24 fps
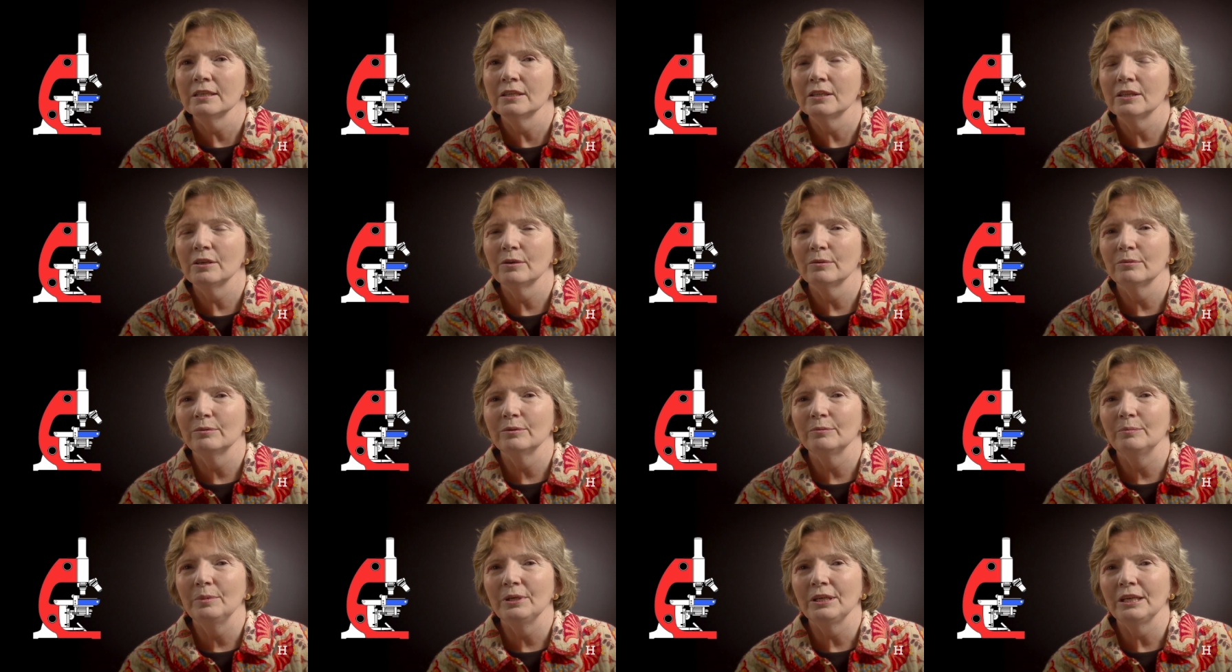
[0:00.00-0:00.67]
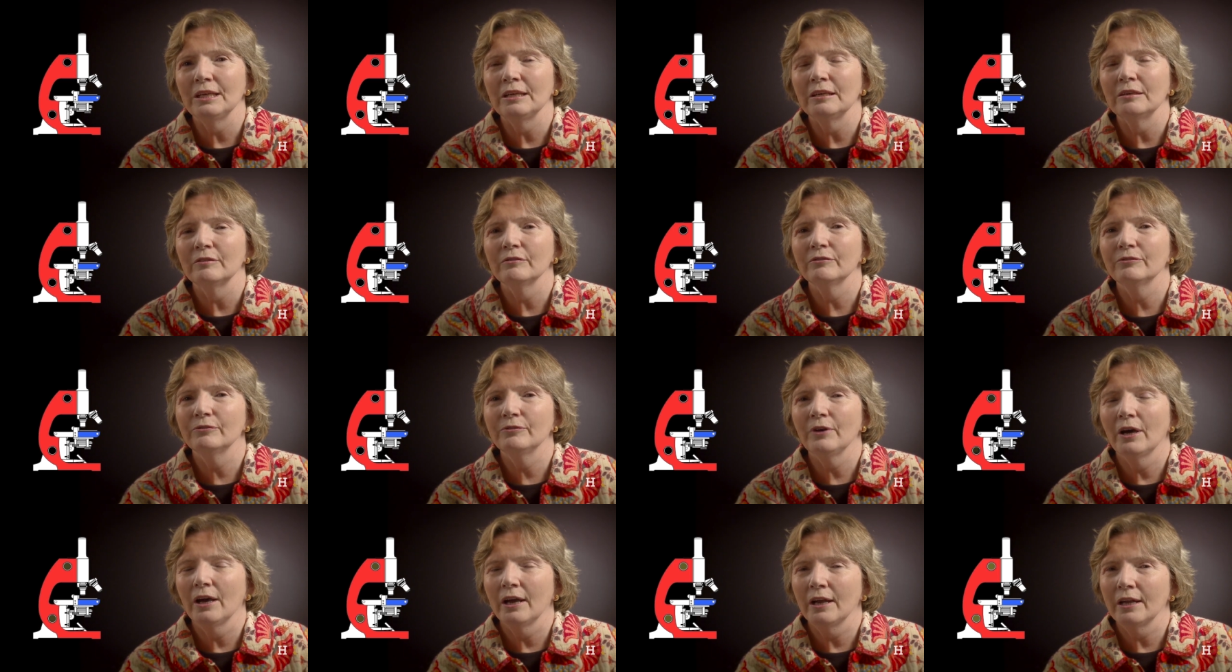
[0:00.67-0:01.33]
There will be
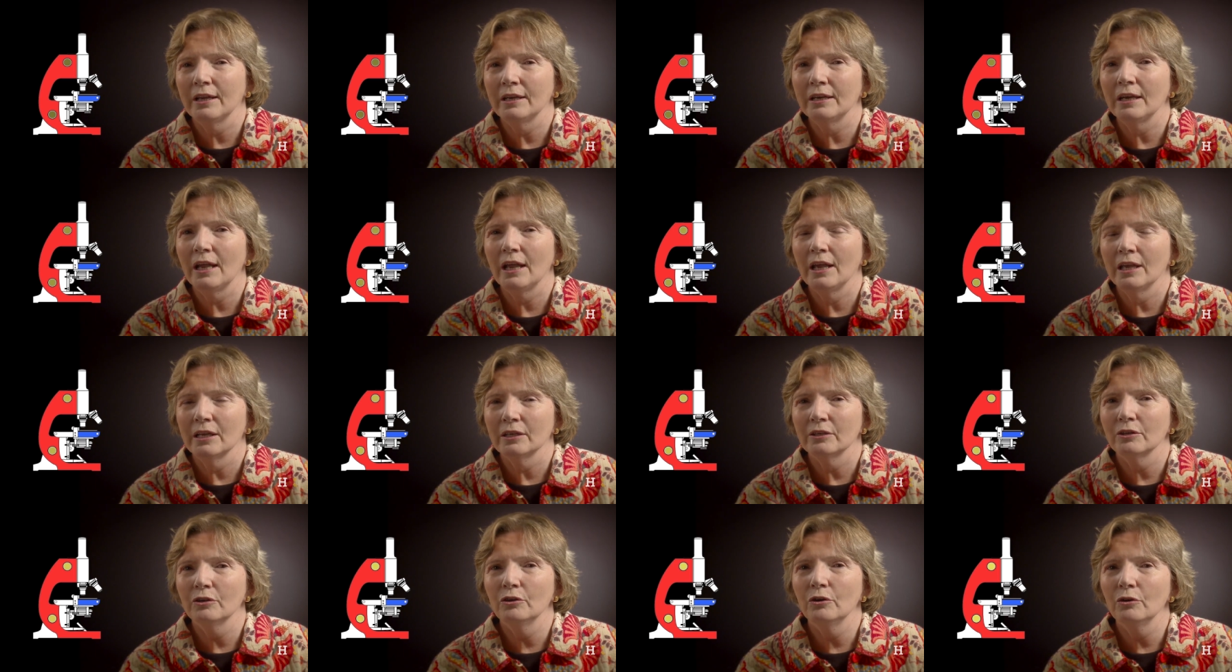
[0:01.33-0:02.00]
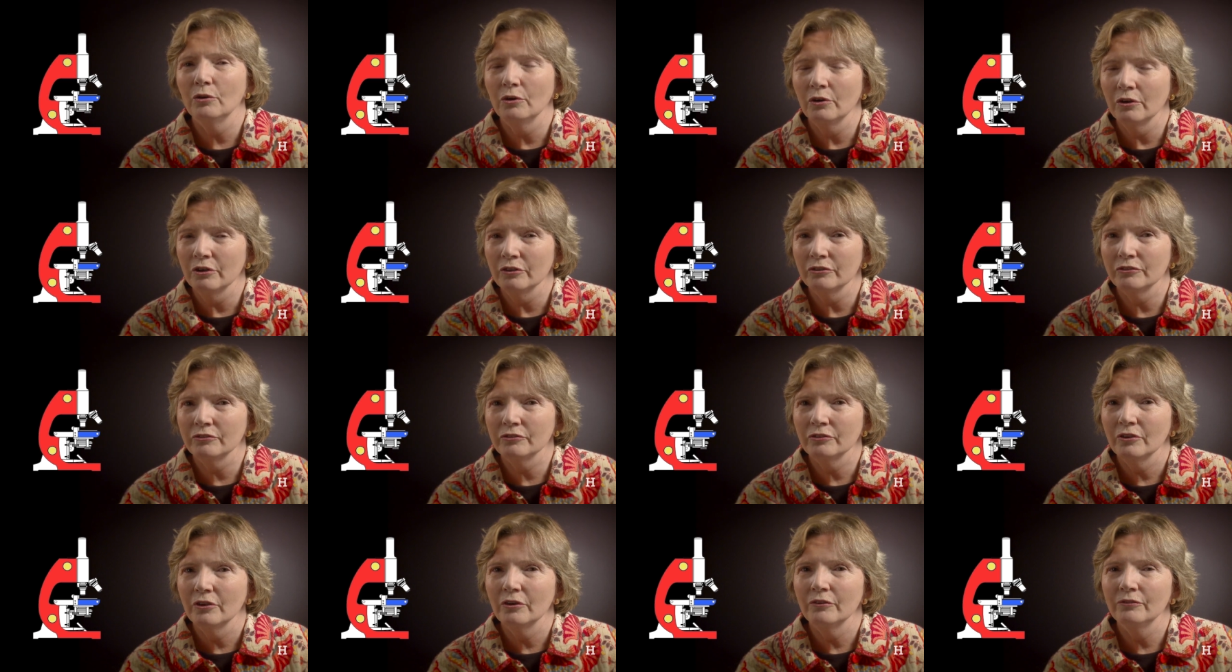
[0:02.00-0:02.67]
fine and
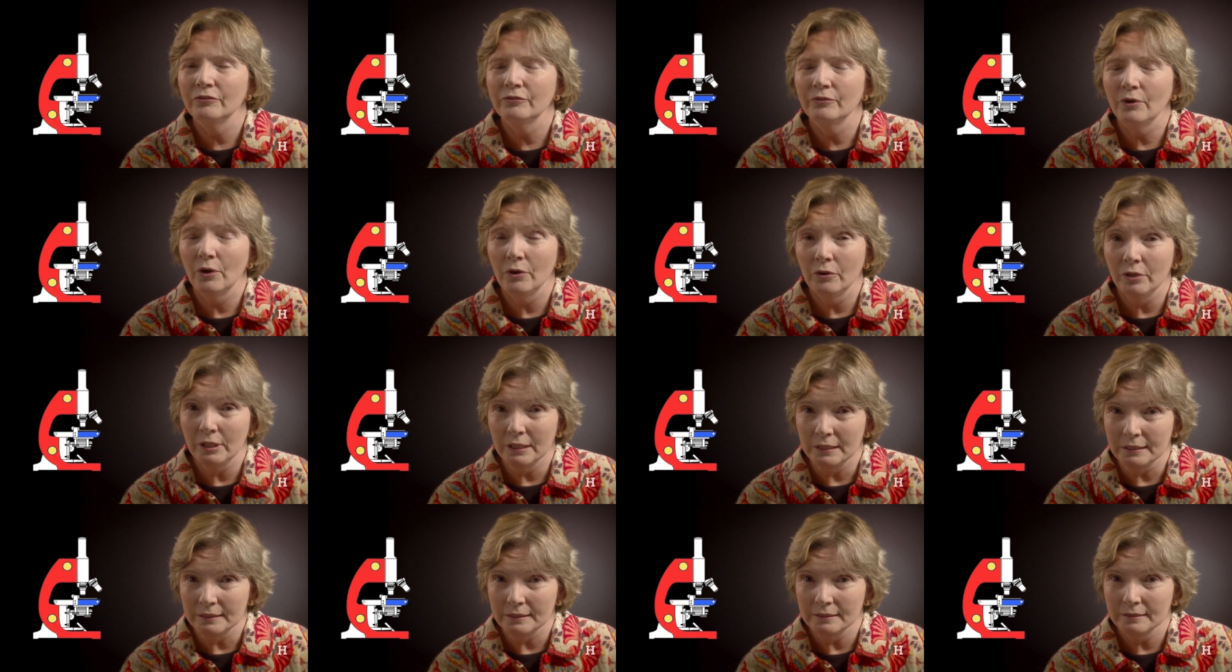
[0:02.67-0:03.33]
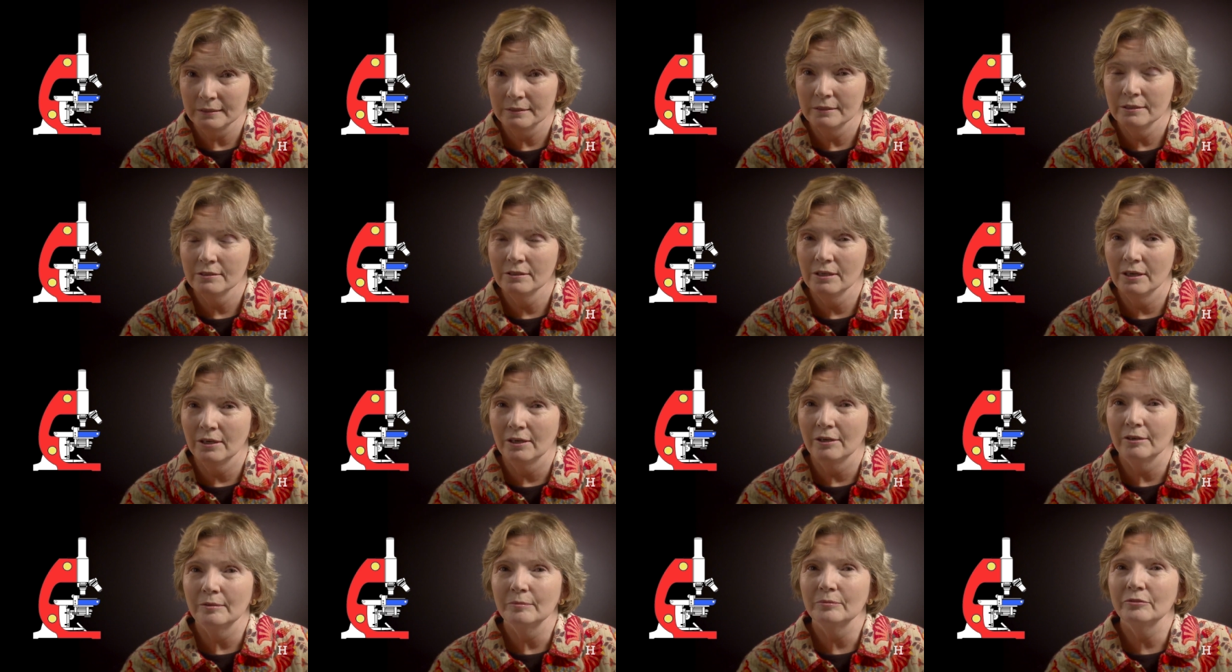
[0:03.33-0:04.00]
coarse focus
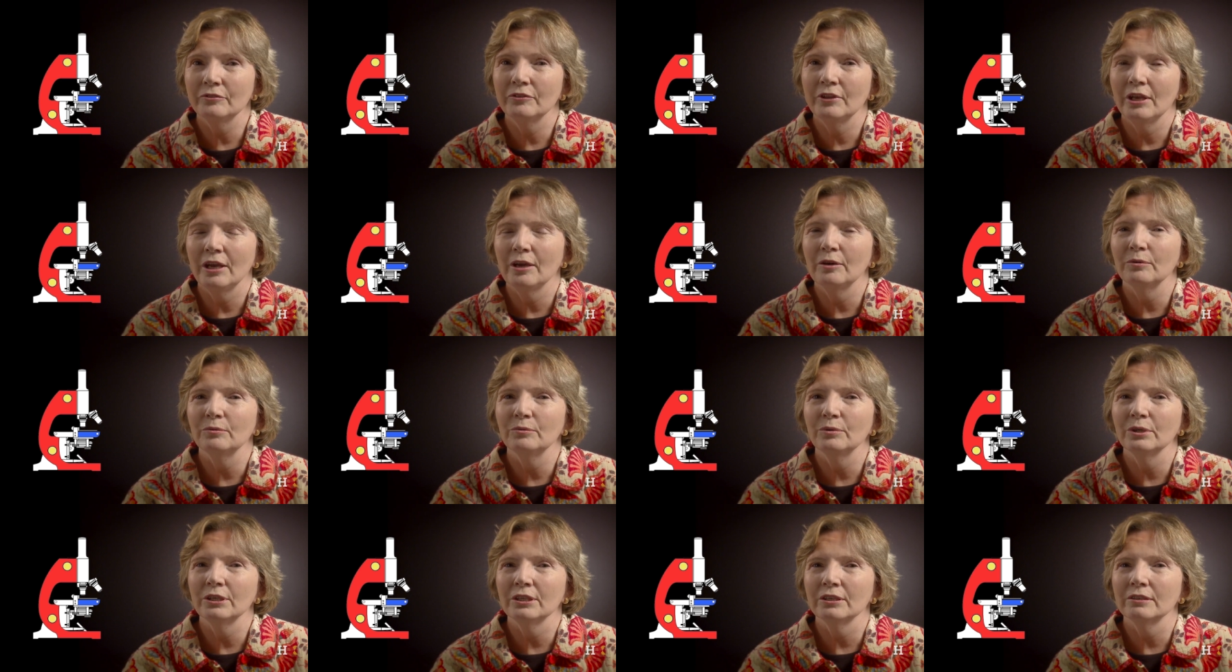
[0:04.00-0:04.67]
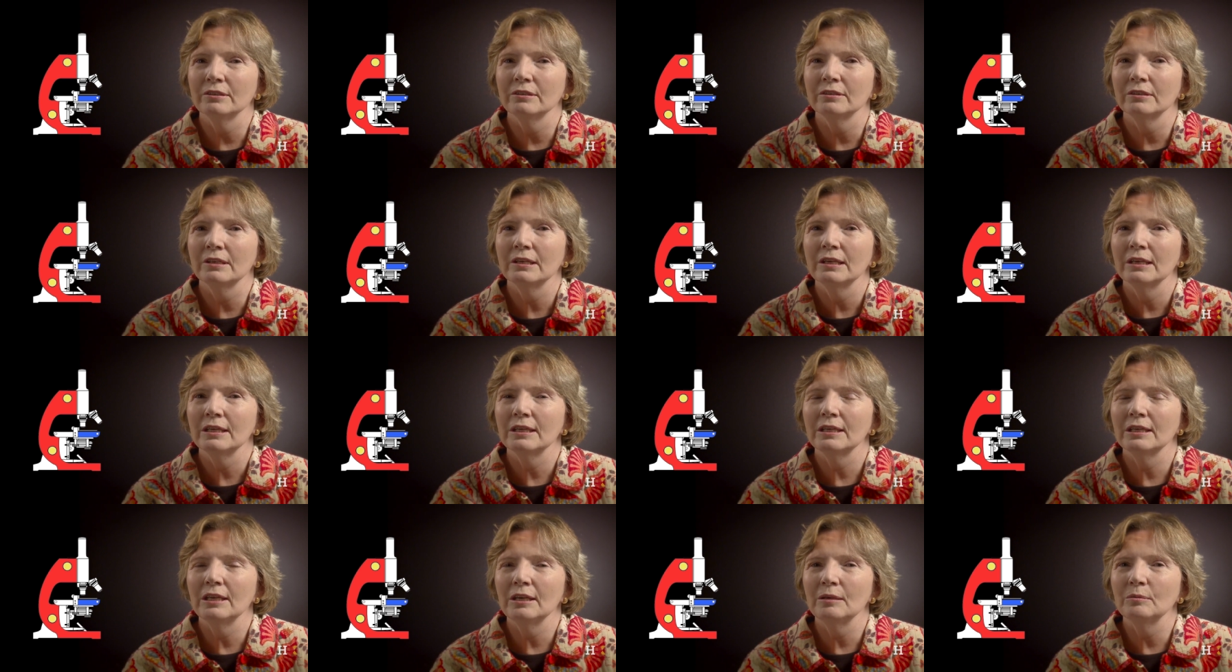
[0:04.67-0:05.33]
knobs that will
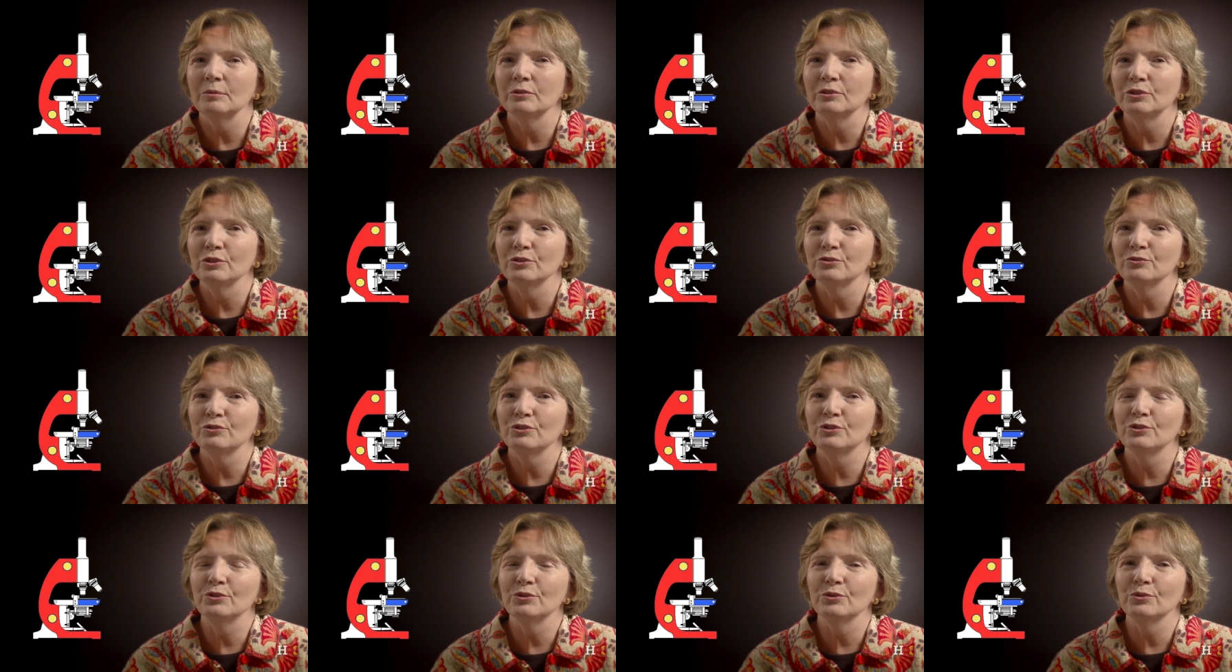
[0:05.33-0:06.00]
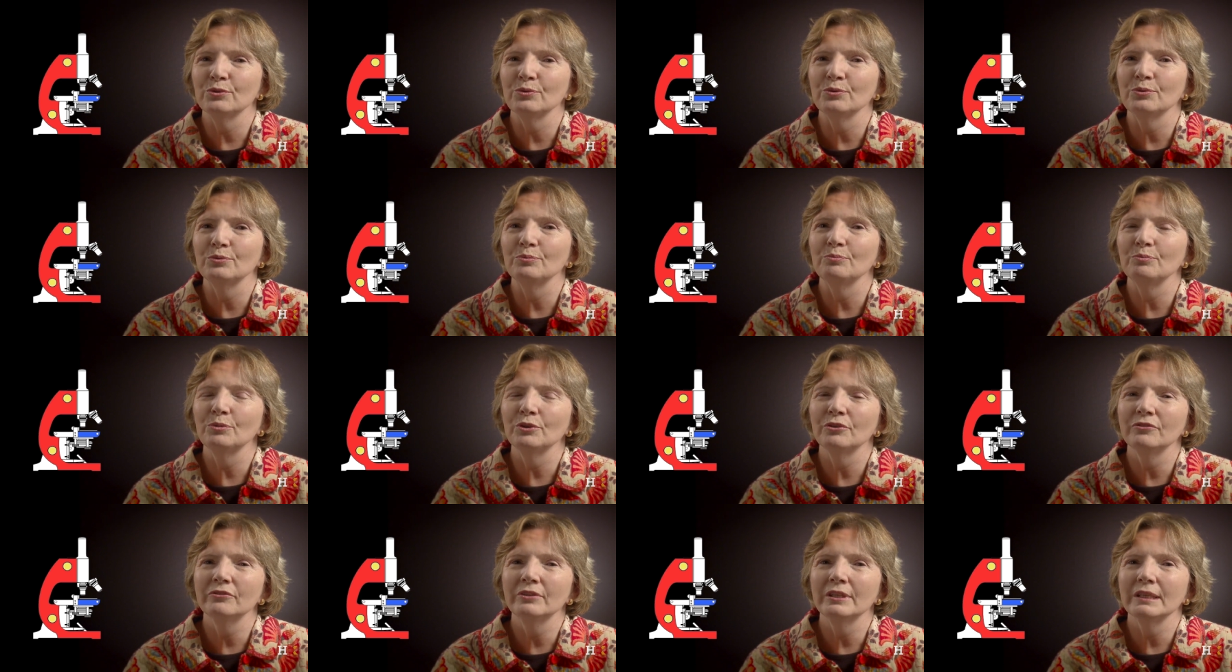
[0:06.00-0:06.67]
enable you to
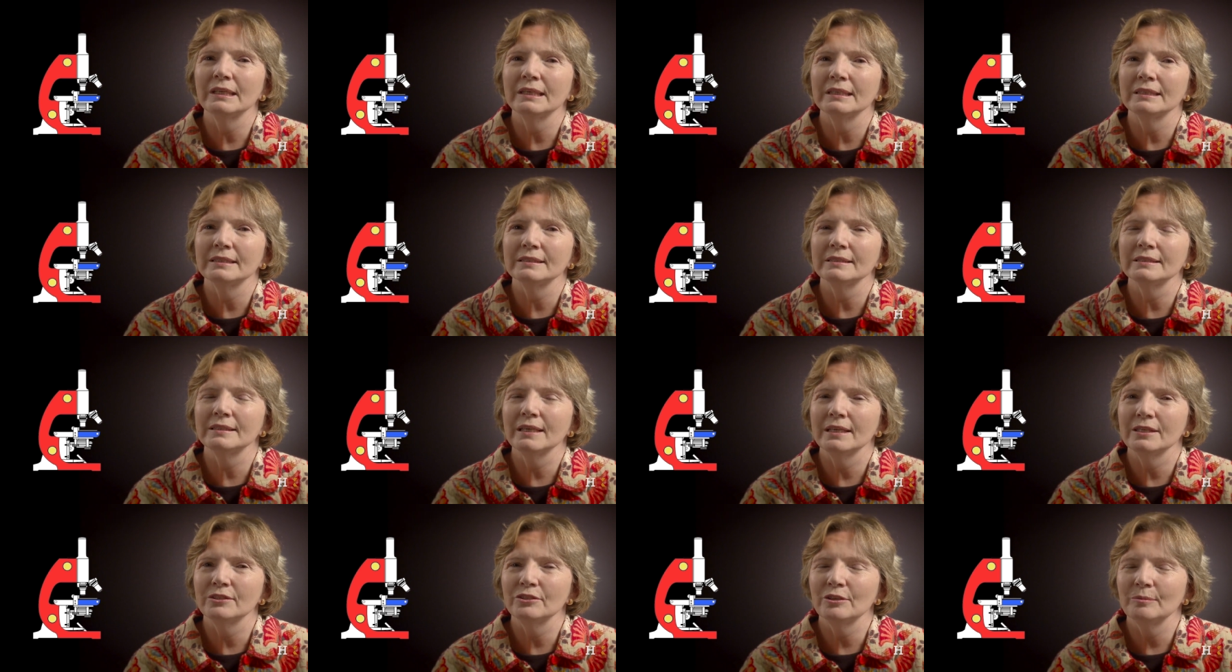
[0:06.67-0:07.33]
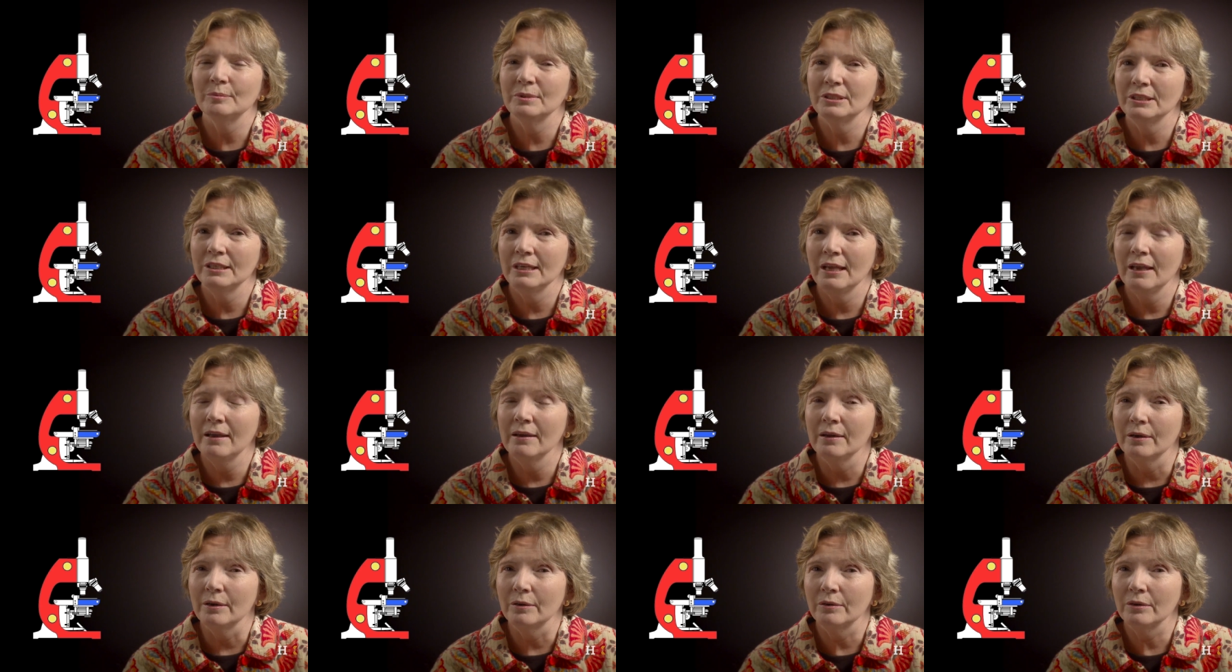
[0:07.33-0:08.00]
move the stage up and
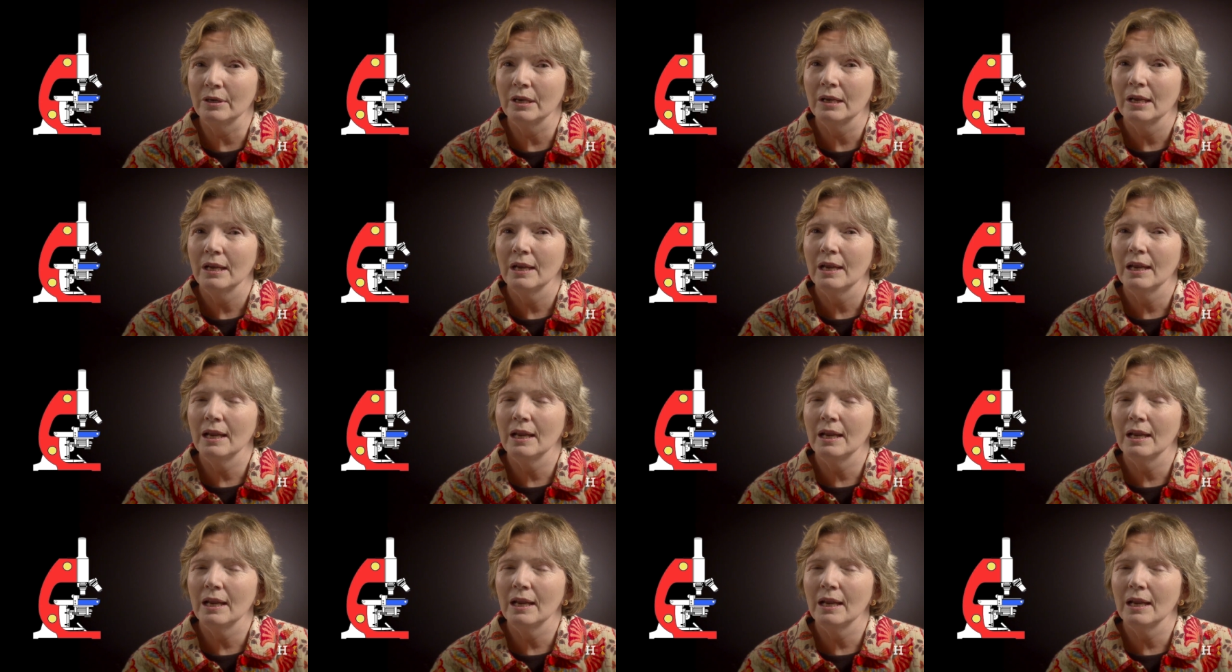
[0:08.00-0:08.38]
down